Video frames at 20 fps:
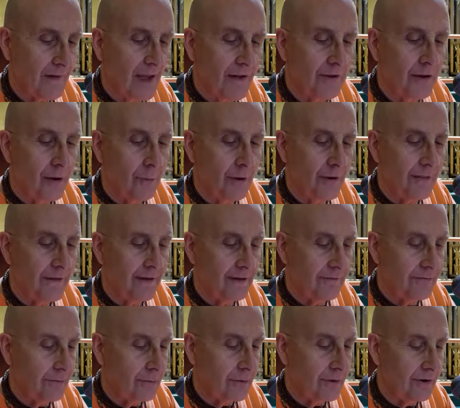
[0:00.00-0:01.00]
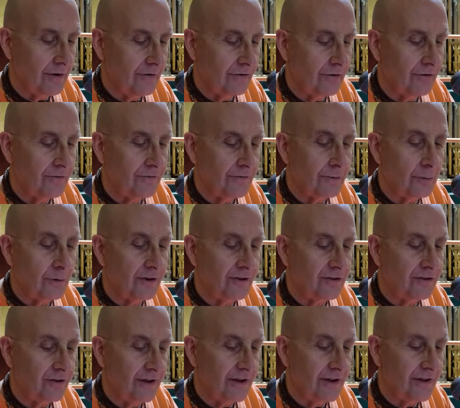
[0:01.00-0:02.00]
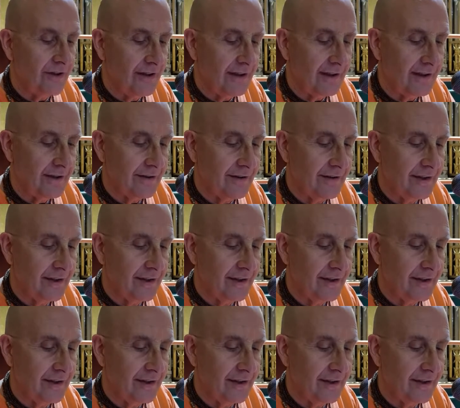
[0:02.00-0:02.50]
No one, therefore, should foolishly think